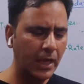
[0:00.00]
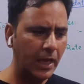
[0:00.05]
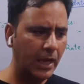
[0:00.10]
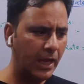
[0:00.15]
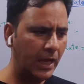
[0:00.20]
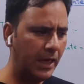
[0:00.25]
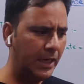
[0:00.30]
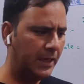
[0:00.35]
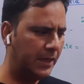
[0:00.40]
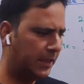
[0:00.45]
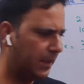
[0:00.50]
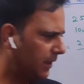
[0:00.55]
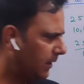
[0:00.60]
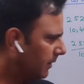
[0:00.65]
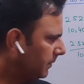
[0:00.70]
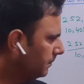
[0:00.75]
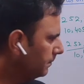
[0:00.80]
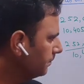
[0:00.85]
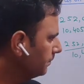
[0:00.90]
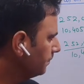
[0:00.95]
And
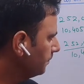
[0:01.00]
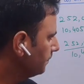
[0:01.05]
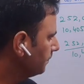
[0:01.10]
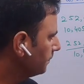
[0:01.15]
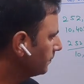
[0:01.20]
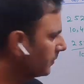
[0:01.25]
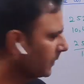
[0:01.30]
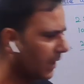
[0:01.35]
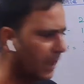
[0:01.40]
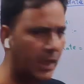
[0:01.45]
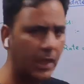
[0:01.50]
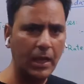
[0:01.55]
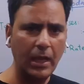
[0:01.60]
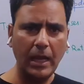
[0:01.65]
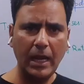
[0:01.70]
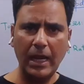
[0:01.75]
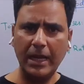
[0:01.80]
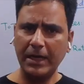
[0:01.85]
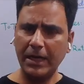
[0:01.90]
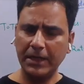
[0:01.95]

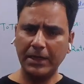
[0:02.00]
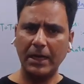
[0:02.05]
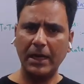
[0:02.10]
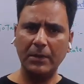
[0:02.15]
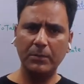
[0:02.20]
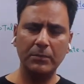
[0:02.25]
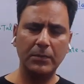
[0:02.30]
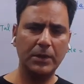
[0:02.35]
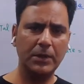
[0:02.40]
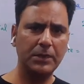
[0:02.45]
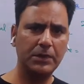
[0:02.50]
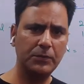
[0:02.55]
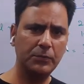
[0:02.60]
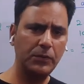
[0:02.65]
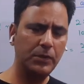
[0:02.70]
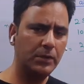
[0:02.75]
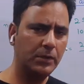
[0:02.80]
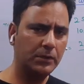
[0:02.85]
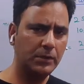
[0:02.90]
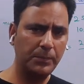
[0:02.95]
at that time,
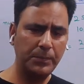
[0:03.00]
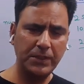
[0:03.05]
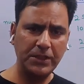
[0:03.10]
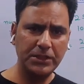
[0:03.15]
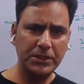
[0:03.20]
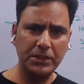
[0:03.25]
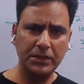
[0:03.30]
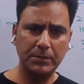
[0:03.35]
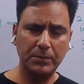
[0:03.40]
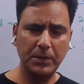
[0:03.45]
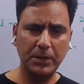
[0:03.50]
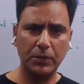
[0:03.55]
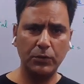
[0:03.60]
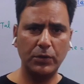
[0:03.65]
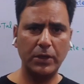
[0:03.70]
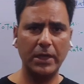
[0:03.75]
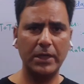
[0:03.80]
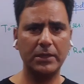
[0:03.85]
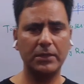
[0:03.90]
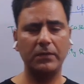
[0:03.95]
the patient may
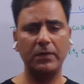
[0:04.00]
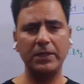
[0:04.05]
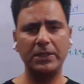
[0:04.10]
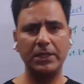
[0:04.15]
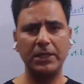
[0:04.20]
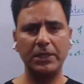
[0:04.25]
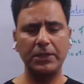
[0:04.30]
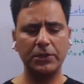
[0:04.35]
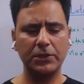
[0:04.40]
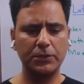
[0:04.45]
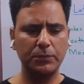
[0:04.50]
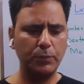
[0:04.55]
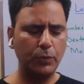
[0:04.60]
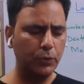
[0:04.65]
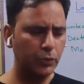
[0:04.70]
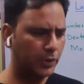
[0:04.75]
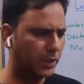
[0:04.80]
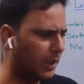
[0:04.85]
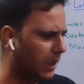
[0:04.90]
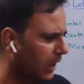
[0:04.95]
require the ventilator
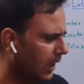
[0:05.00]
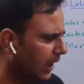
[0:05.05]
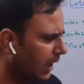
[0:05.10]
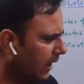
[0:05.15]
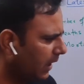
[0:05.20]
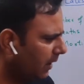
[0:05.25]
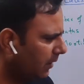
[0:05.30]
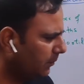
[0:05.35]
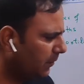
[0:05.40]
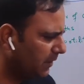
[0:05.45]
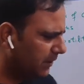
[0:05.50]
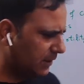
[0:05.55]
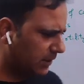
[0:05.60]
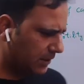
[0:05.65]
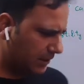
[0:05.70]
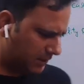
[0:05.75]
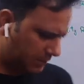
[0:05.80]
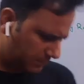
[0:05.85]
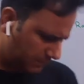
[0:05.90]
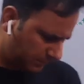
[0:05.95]
support. But
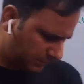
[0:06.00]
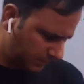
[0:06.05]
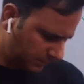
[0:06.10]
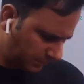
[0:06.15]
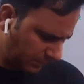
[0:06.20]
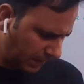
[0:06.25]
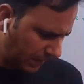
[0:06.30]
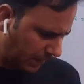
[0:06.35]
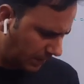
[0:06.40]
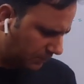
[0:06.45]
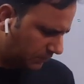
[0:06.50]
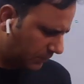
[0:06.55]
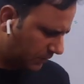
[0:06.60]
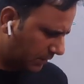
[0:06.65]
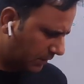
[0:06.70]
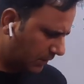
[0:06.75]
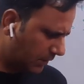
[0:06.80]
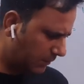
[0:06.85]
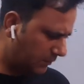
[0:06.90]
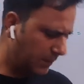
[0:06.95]
we
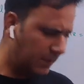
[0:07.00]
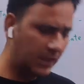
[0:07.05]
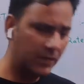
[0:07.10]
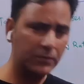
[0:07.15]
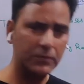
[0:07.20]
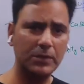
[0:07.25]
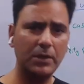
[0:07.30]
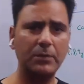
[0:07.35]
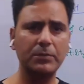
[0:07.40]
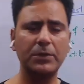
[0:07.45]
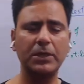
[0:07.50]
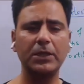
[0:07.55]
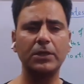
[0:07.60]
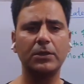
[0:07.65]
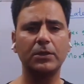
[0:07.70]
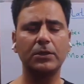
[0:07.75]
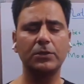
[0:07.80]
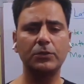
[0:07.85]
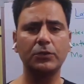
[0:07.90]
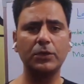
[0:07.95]
have
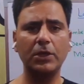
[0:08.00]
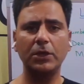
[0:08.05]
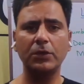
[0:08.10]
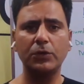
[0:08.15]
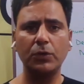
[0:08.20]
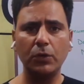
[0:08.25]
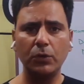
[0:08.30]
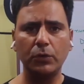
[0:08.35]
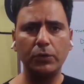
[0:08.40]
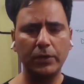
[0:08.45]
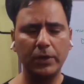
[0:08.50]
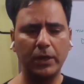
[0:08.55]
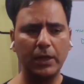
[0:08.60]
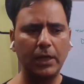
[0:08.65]
something to conclude.